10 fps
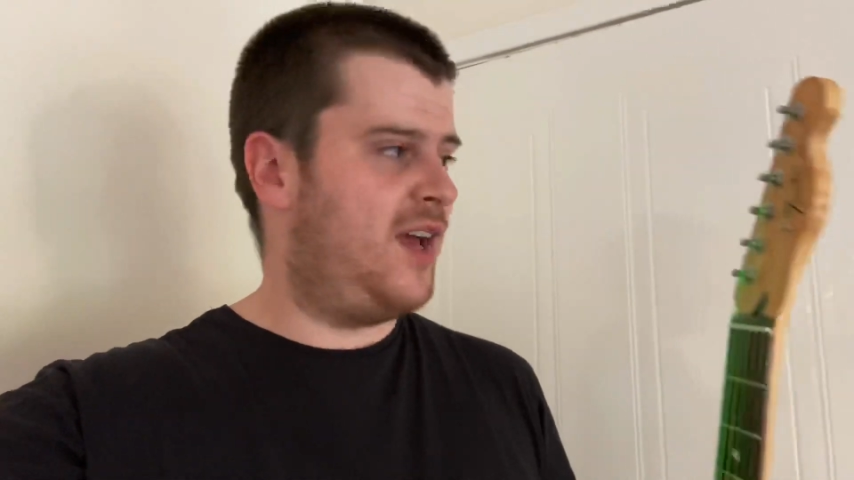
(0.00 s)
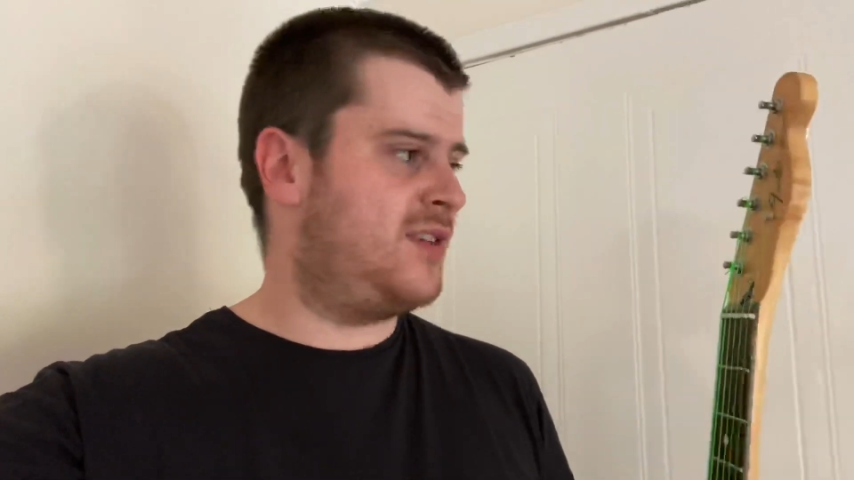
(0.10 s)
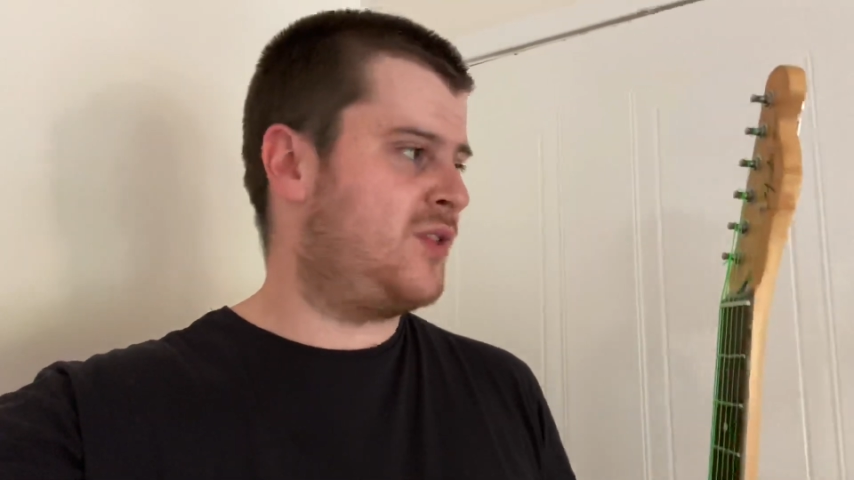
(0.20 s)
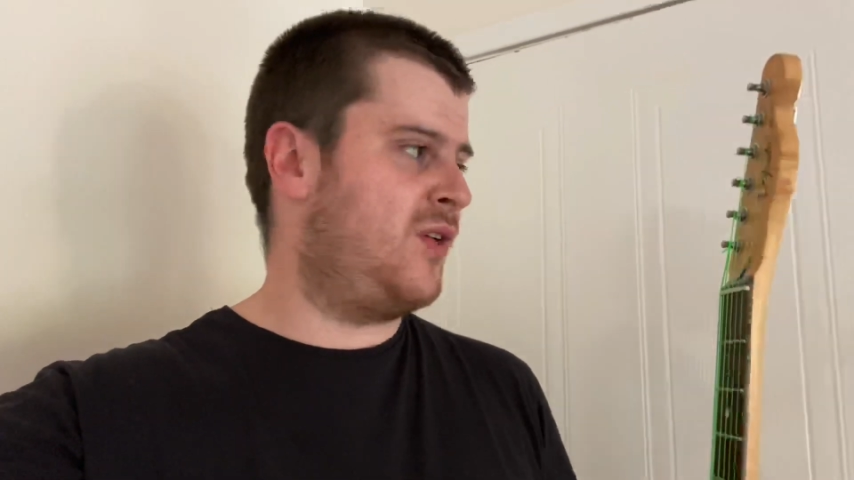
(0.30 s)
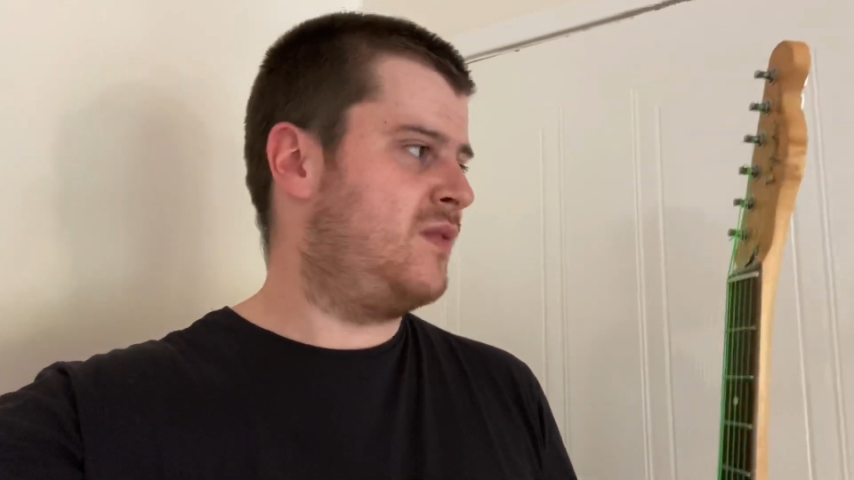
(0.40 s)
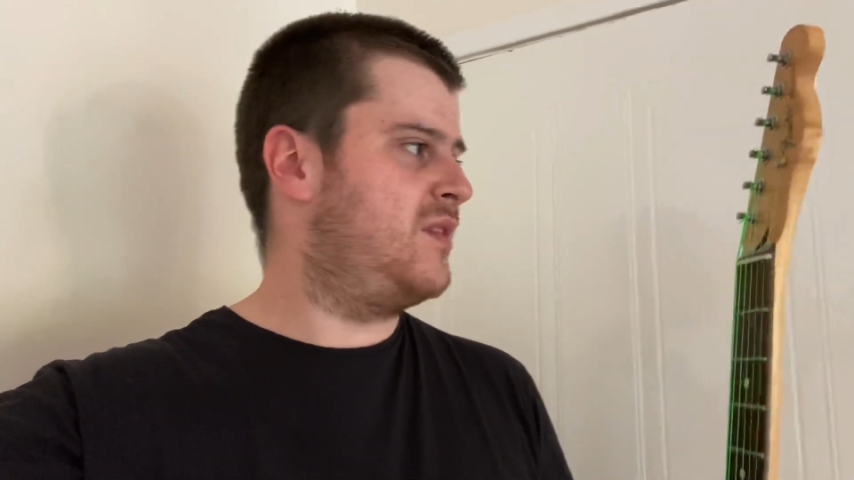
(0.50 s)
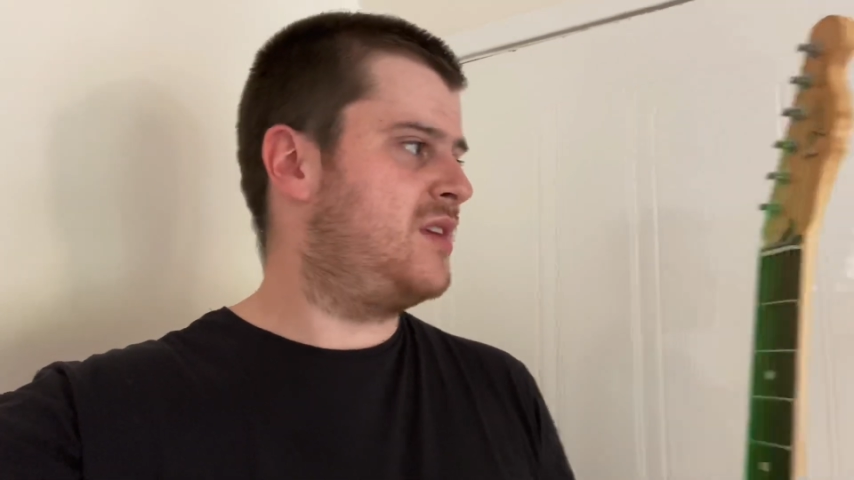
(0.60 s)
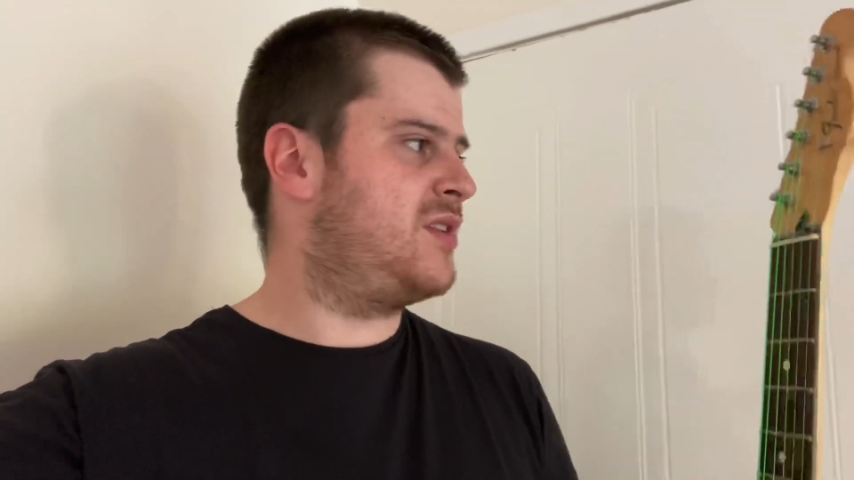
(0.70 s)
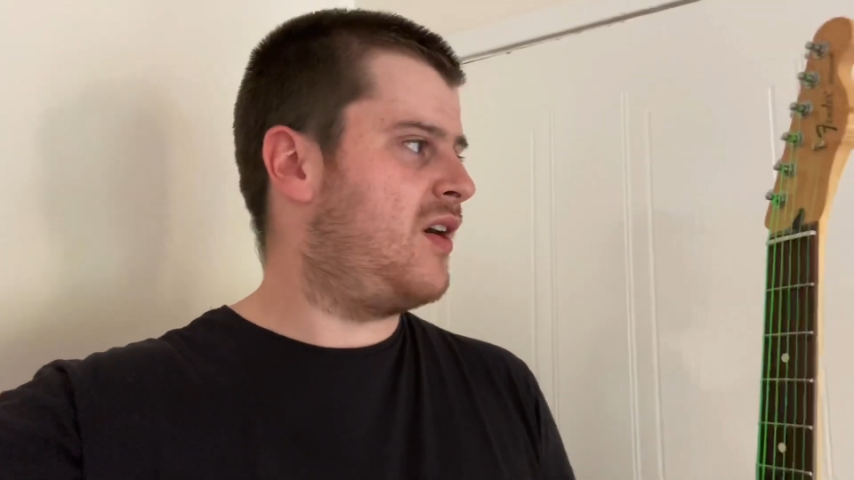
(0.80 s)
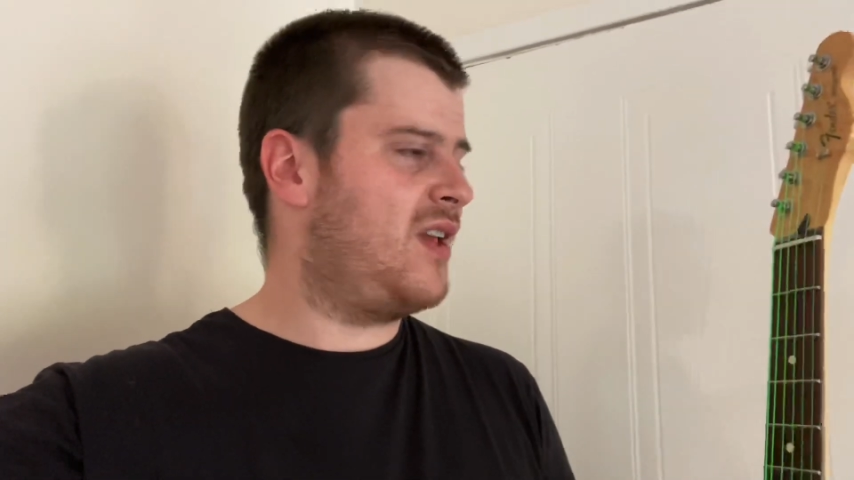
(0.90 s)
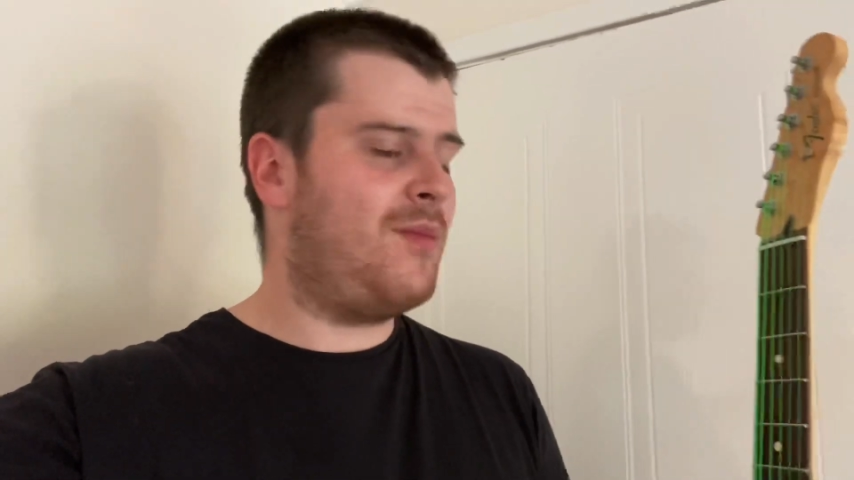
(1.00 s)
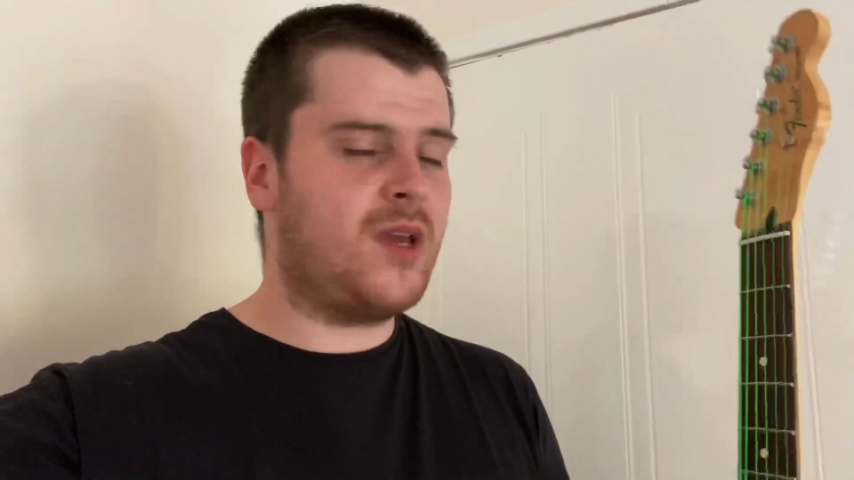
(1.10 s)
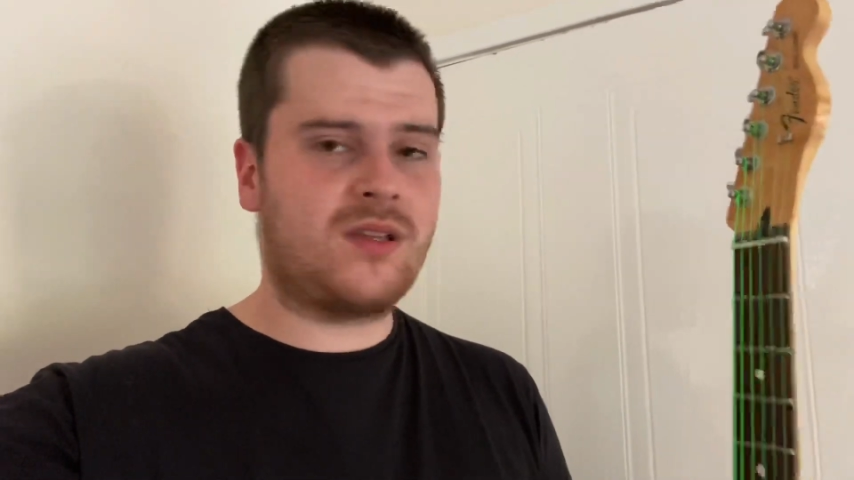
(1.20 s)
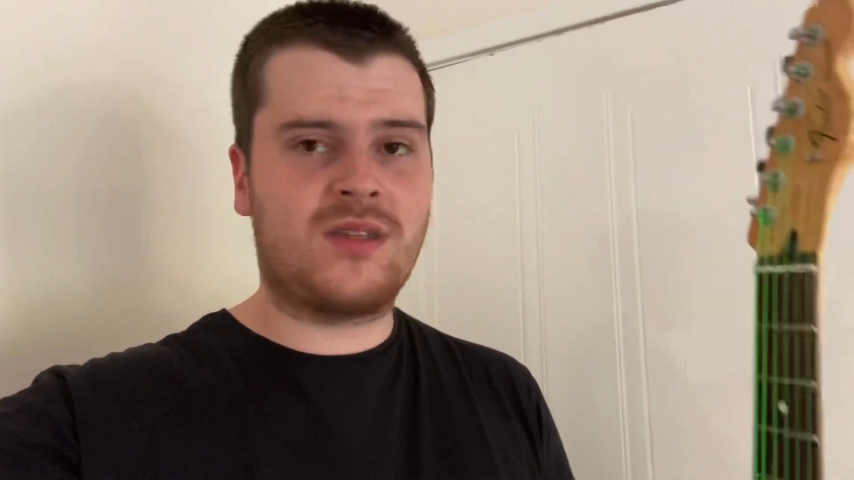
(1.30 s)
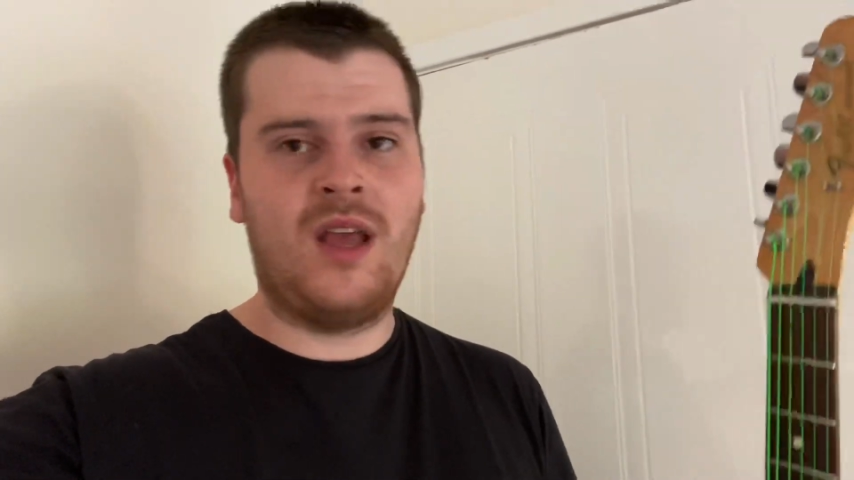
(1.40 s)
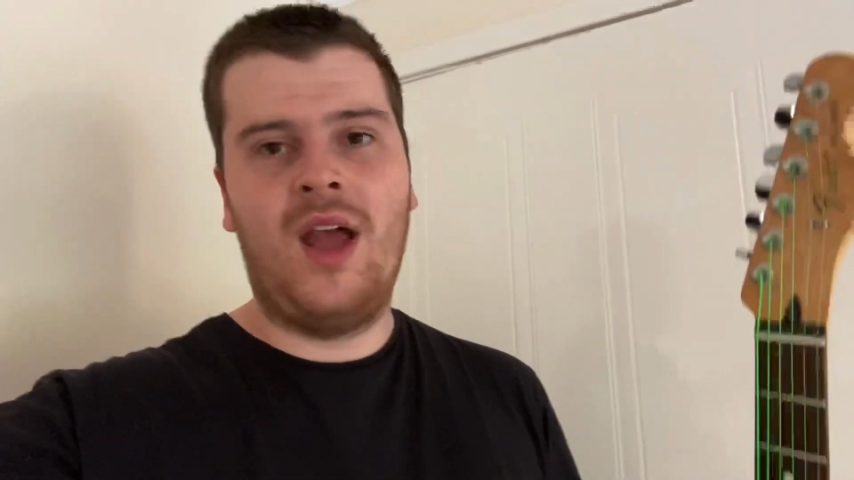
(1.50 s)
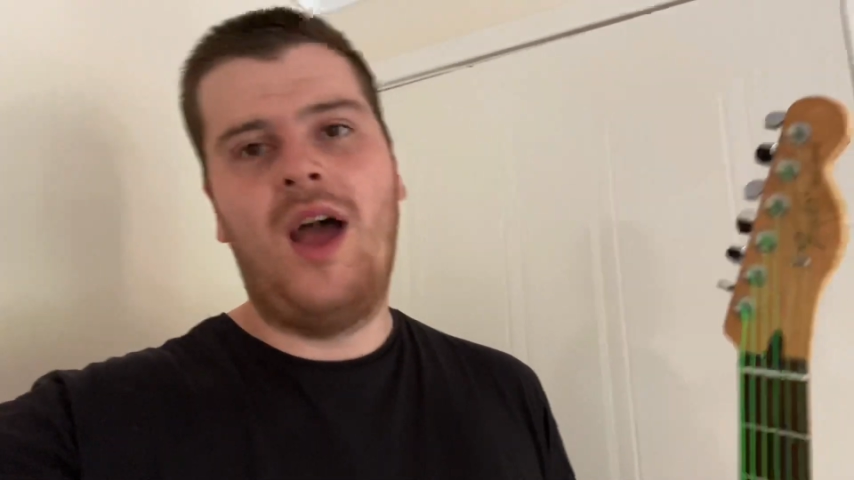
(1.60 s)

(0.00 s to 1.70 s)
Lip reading: sort of guitar gimmicks.